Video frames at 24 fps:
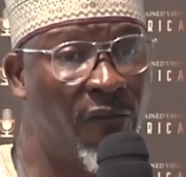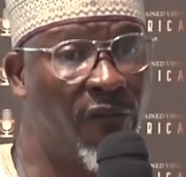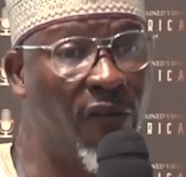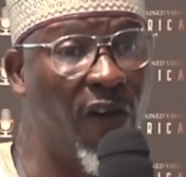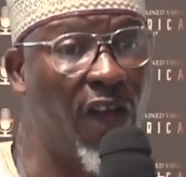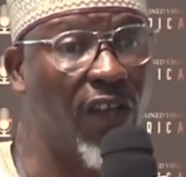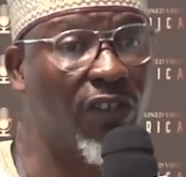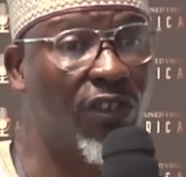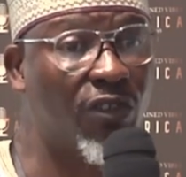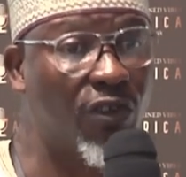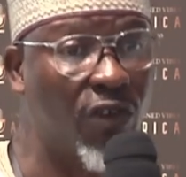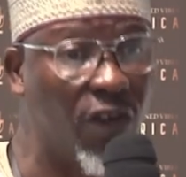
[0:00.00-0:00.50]

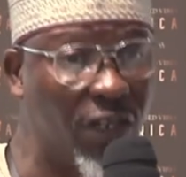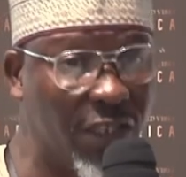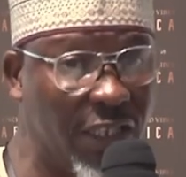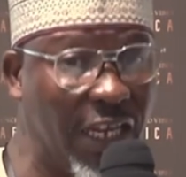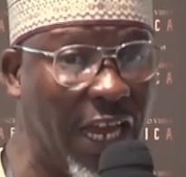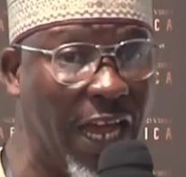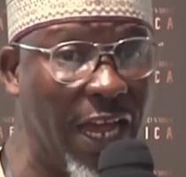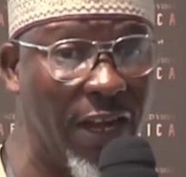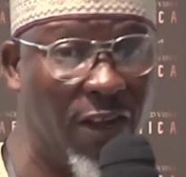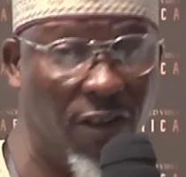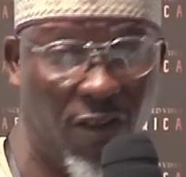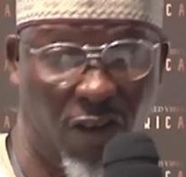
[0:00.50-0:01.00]
First
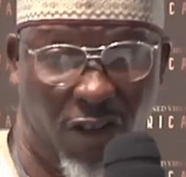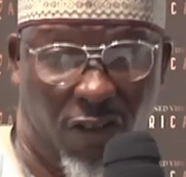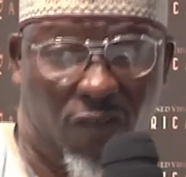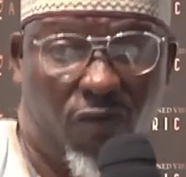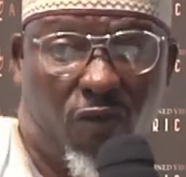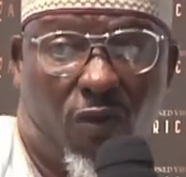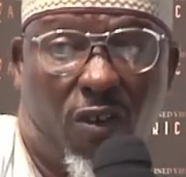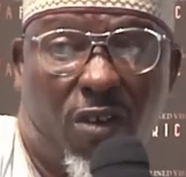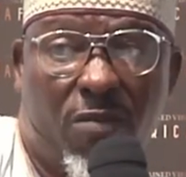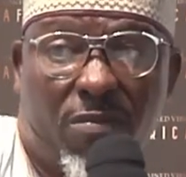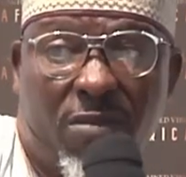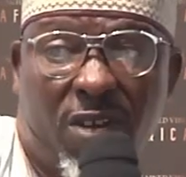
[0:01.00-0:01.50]
quarter,
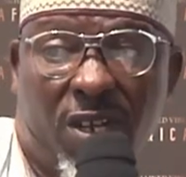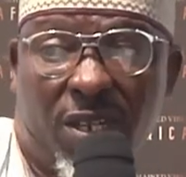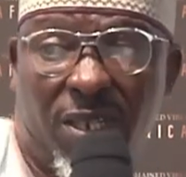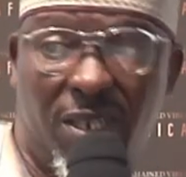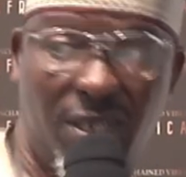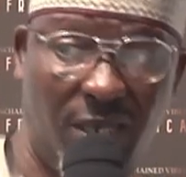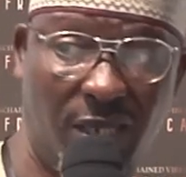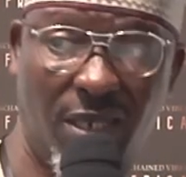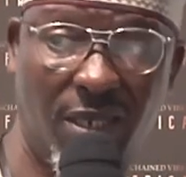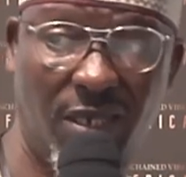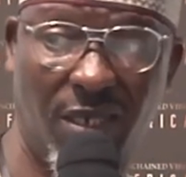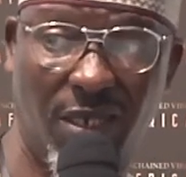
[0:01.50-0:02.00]
not 1
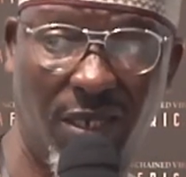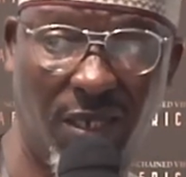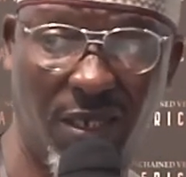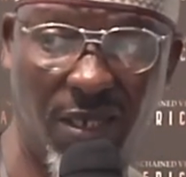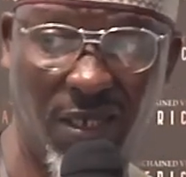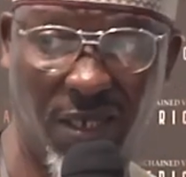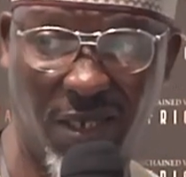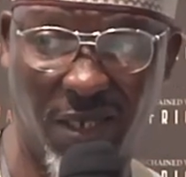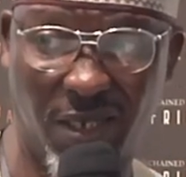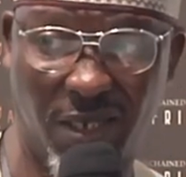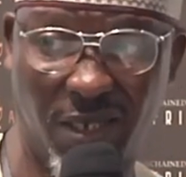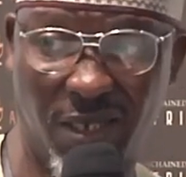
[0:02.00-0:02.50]
month.
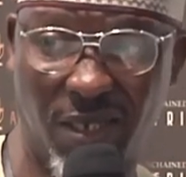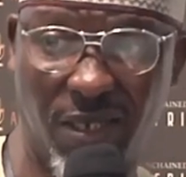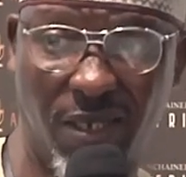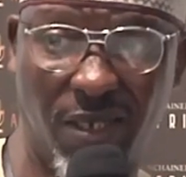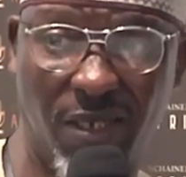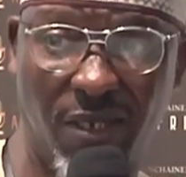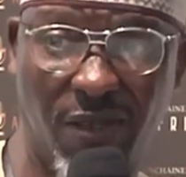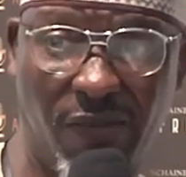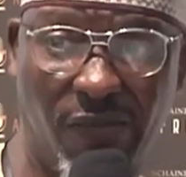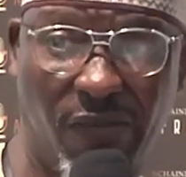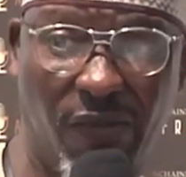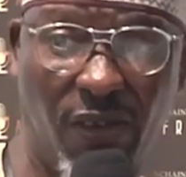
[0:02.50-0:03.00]

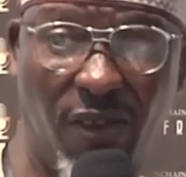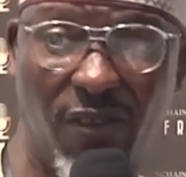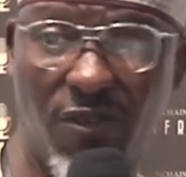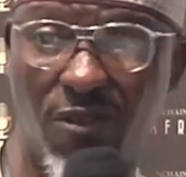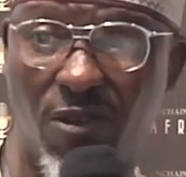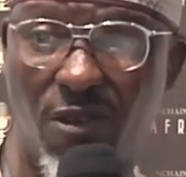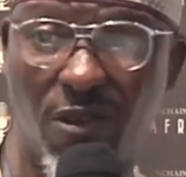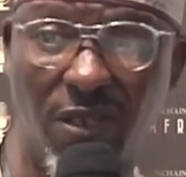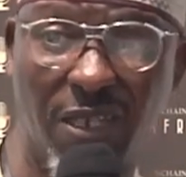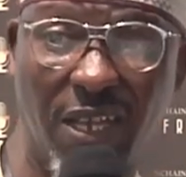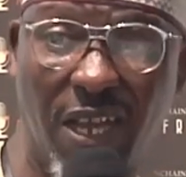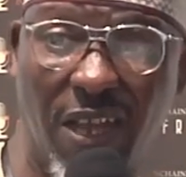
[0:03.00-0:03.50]

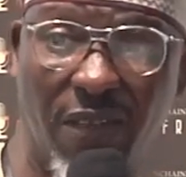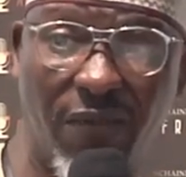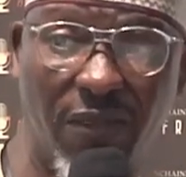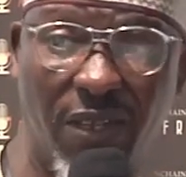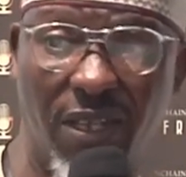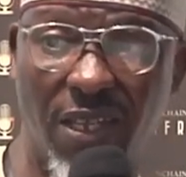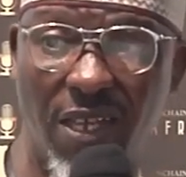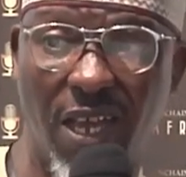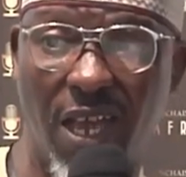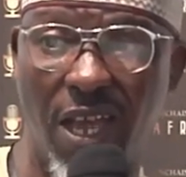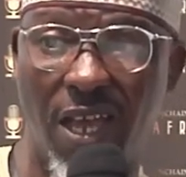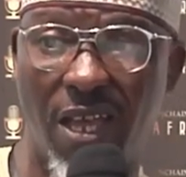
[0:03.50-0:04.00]
First quarter
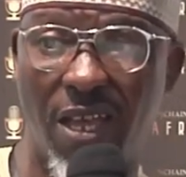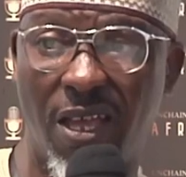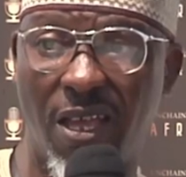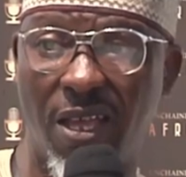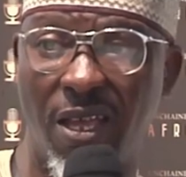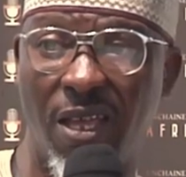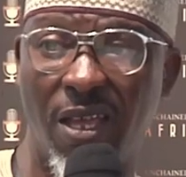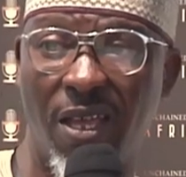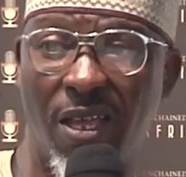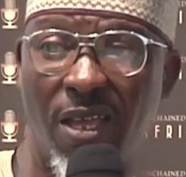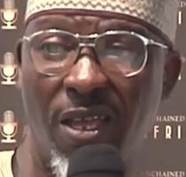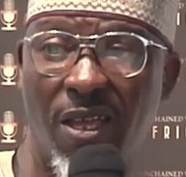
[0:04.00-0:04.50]
of the year,
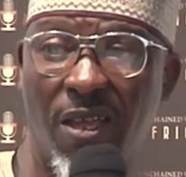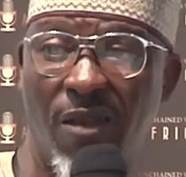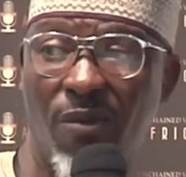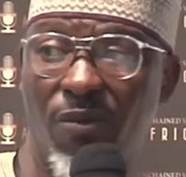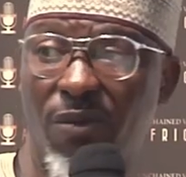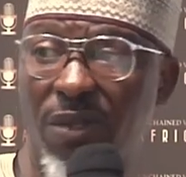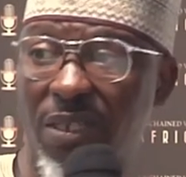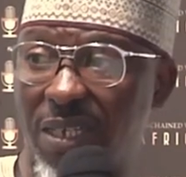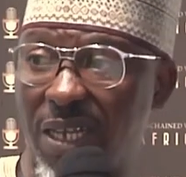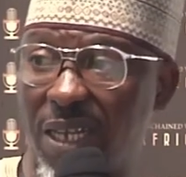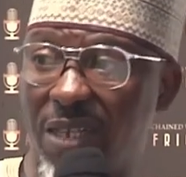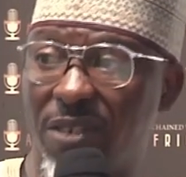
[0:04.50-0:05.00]

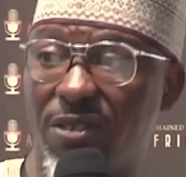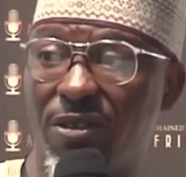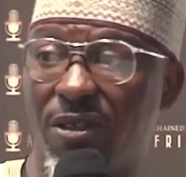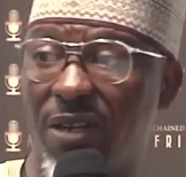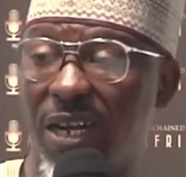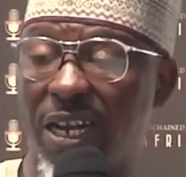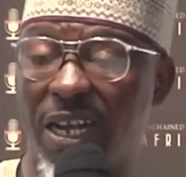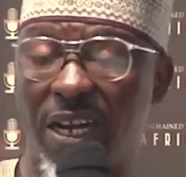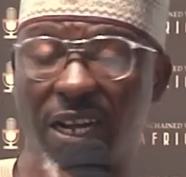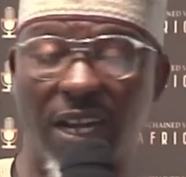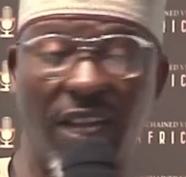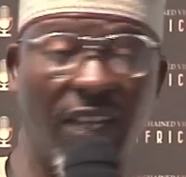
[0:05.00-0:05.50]
we
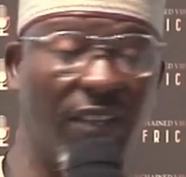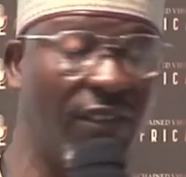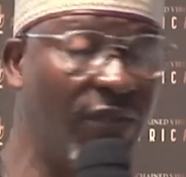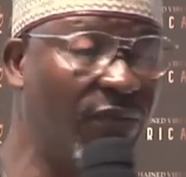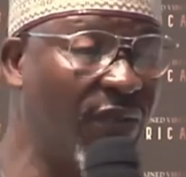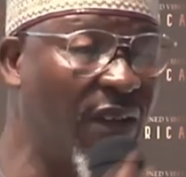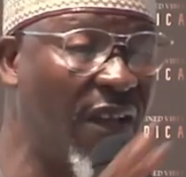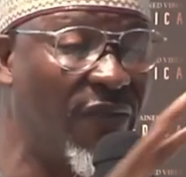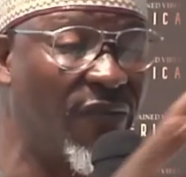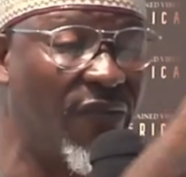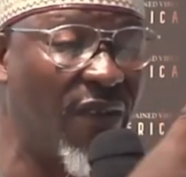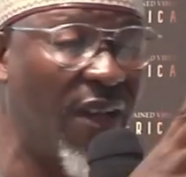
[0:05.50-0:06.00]
censored and
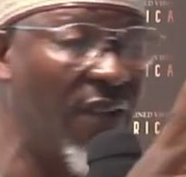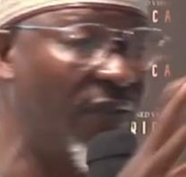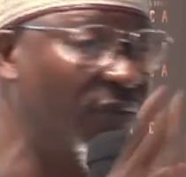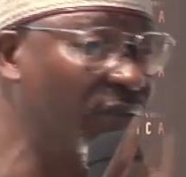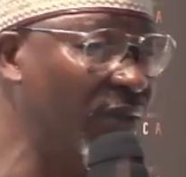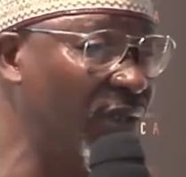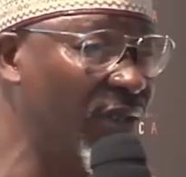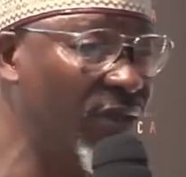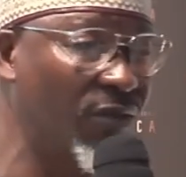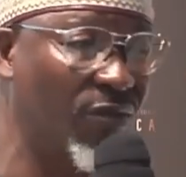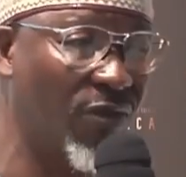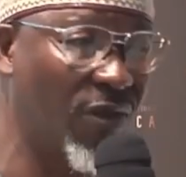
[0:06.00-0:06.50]
classified
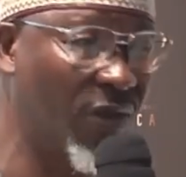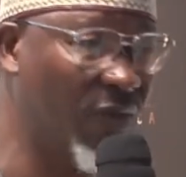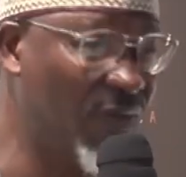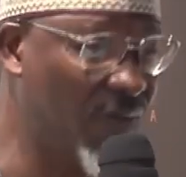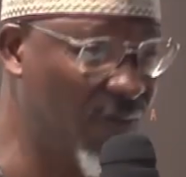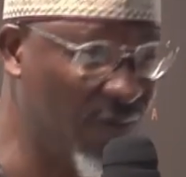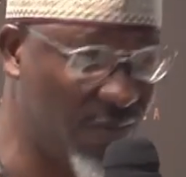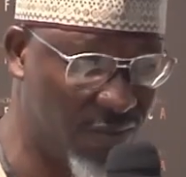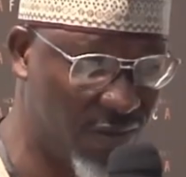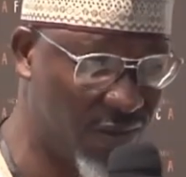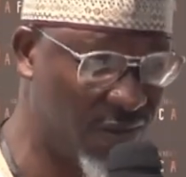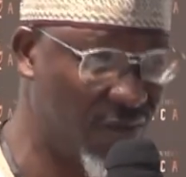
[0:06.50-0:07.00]
541
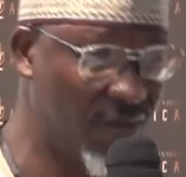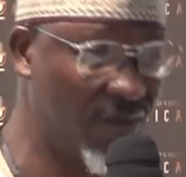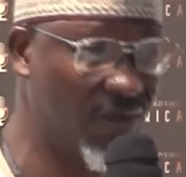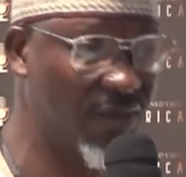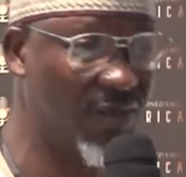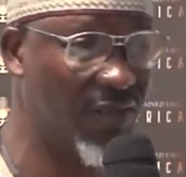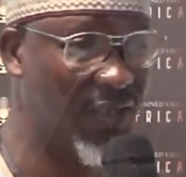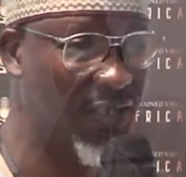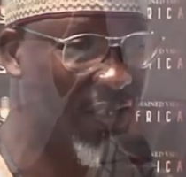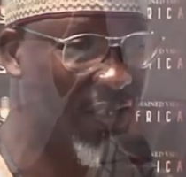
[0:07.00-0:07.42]
films.